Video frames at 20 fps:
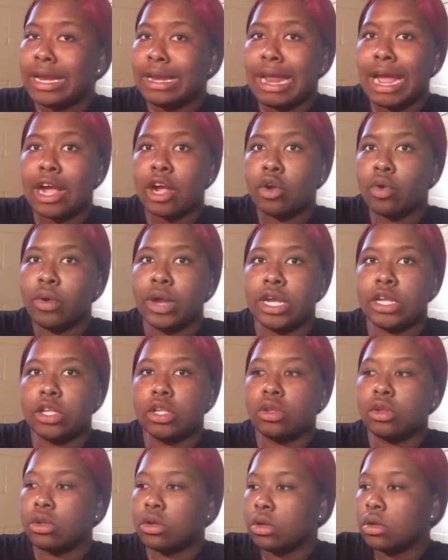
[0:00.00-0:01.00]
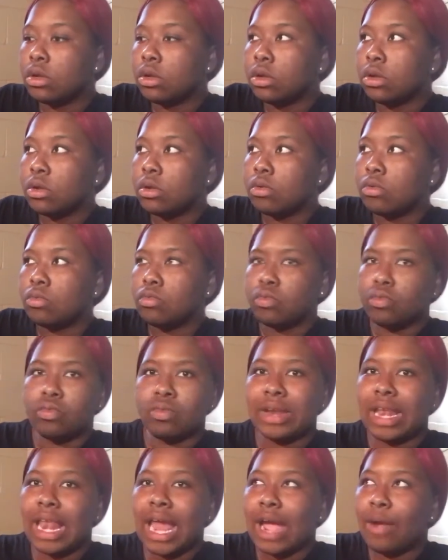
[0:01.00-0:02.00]
that Chris,
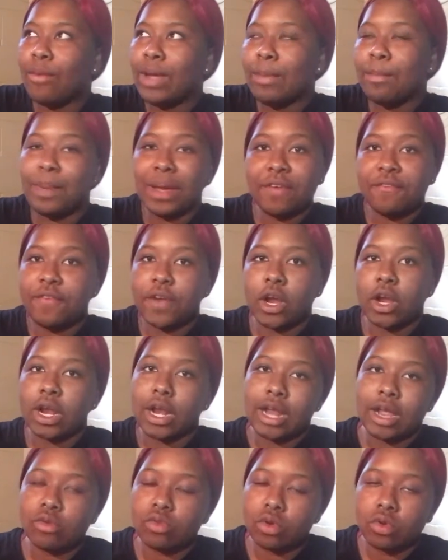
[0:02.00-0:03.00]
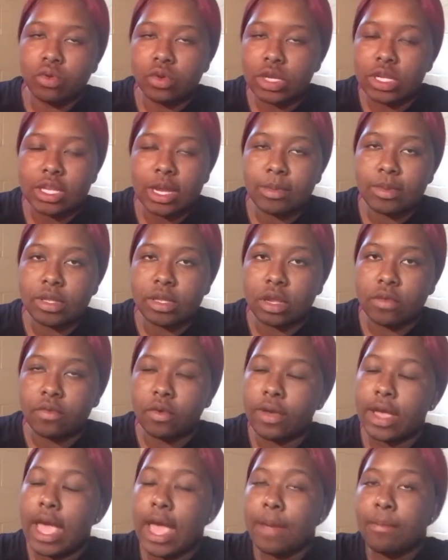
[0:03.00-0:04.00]
like, we been figured that they was gonna do this type of stuff,
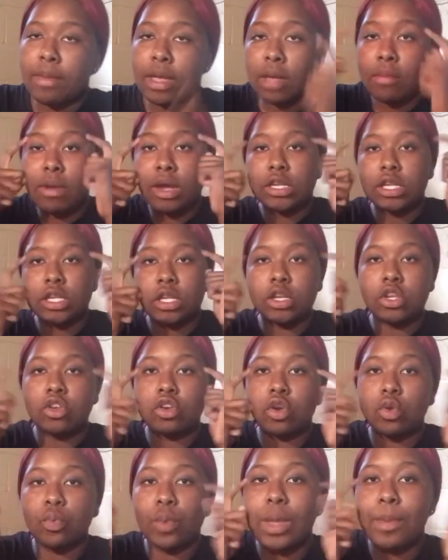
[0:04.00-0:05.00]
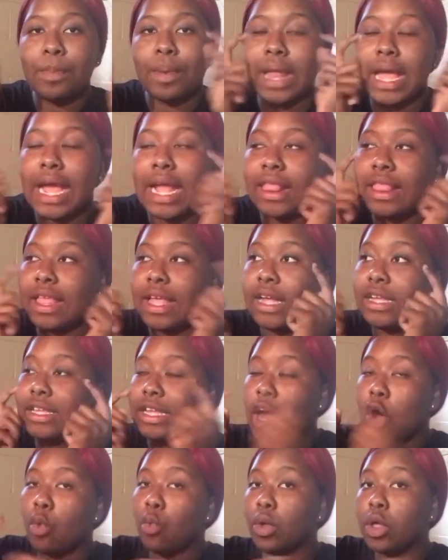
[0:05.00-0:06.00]
okay? Me and my sister, we plan things
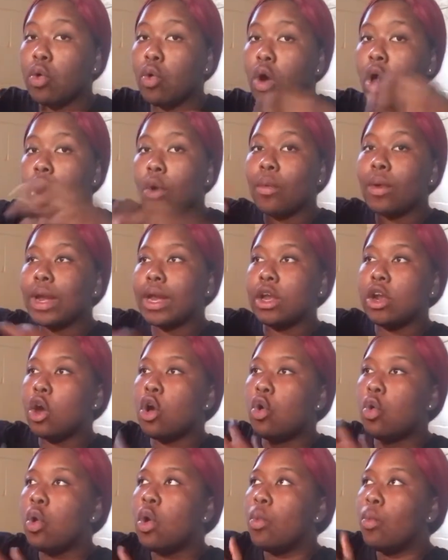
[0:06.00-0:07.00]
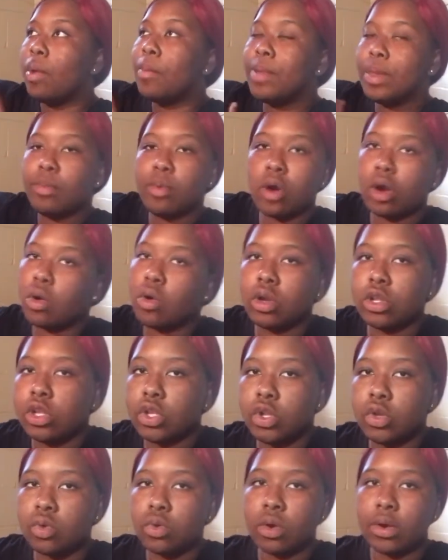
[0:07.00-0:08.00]
out. We already know what people are going to
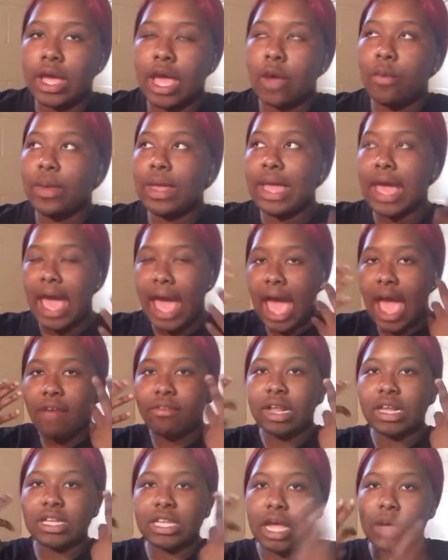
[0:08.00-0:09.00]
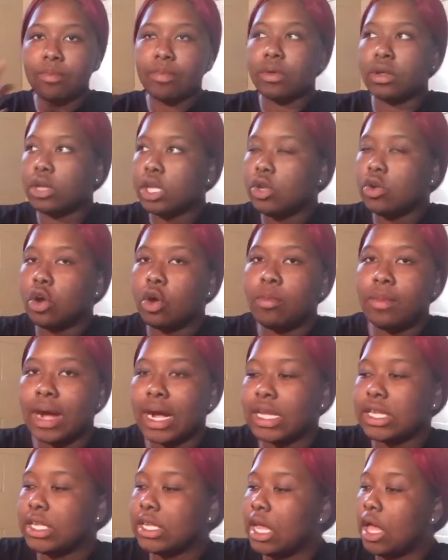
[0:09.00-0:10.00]
do, okay? We have that type of, you know,
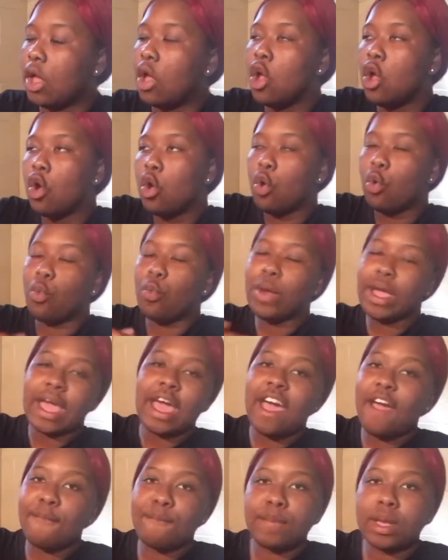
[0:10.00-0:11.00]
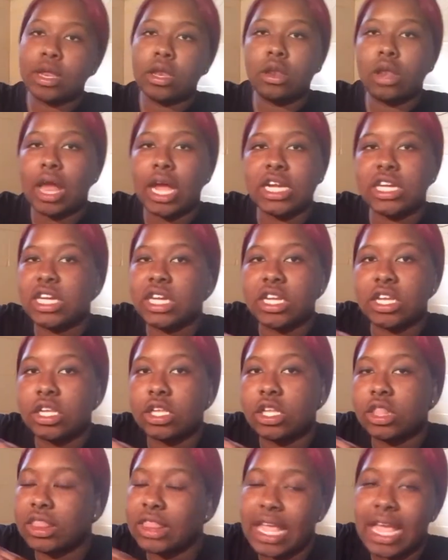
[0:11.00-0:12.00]
mindset. We have been, like,
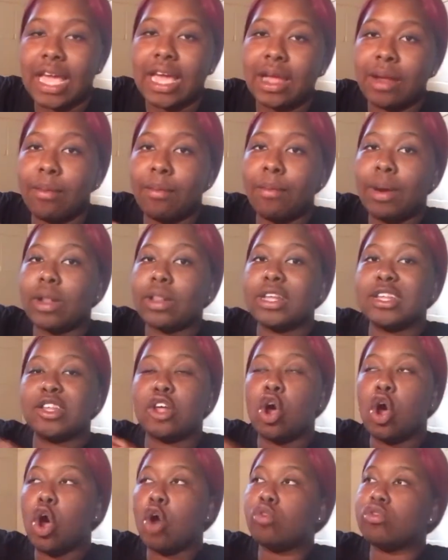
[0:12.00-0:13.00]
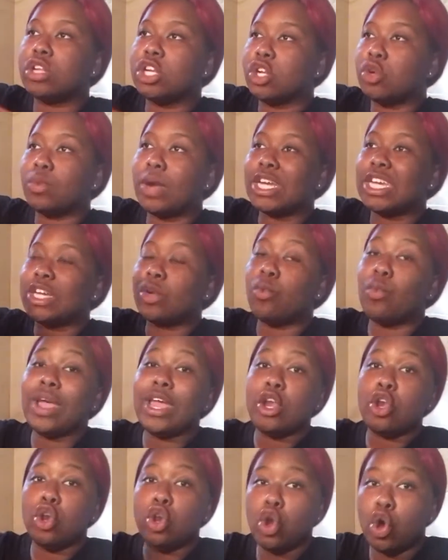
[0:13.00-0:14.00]
just thinking about this whole situation.
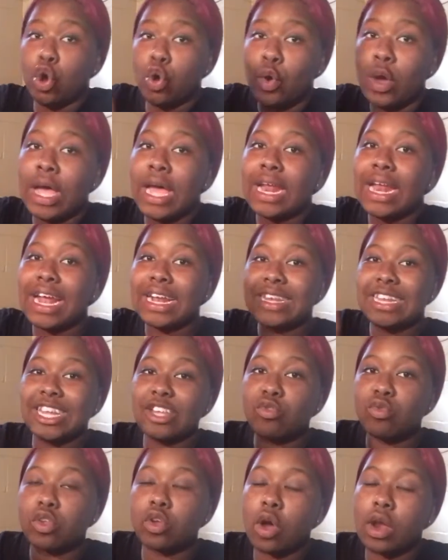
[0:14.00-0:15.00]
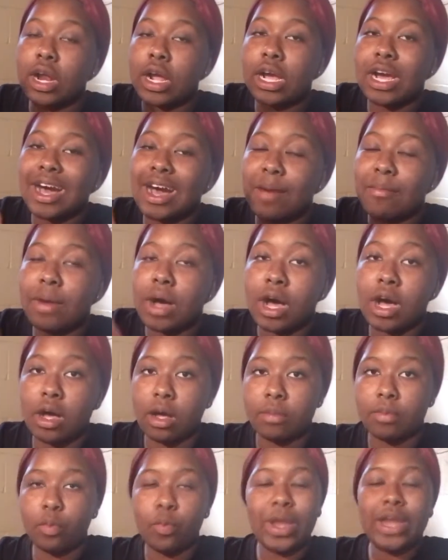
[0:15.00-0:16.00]
We knew that this was gonna come
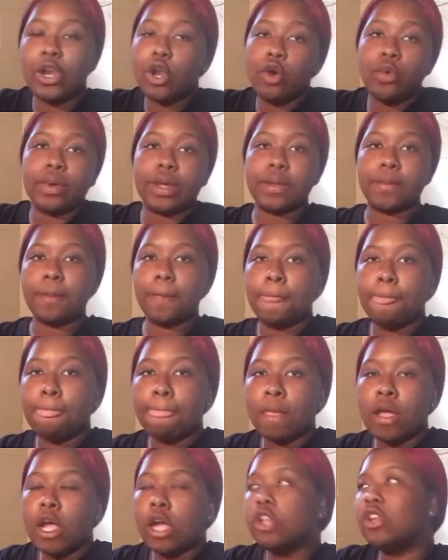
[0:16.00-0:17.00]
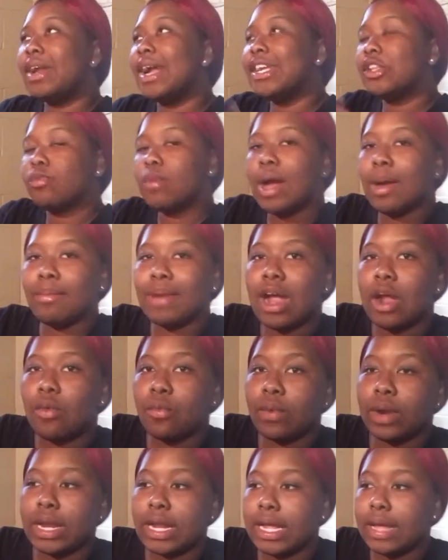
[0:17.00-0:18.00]
up. We knew it. So that's why
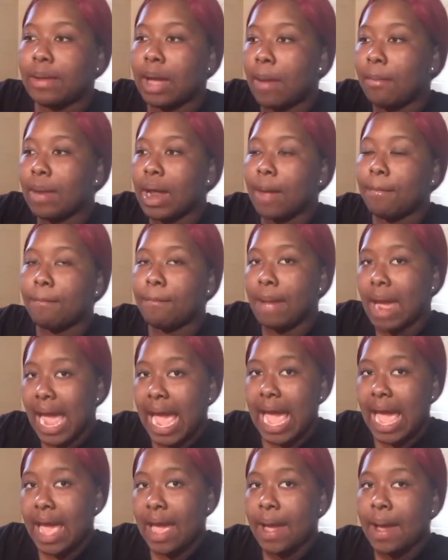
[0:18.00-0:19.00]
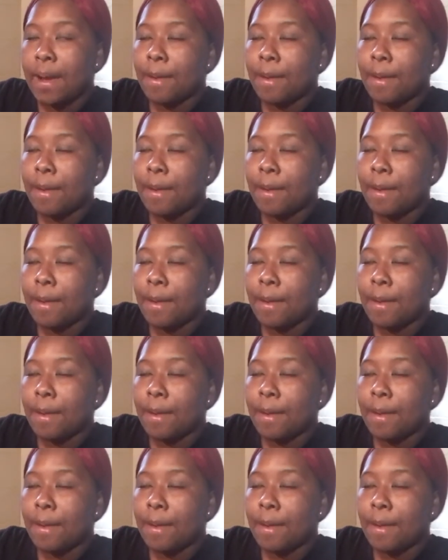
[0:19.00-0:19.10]
I'm not mad,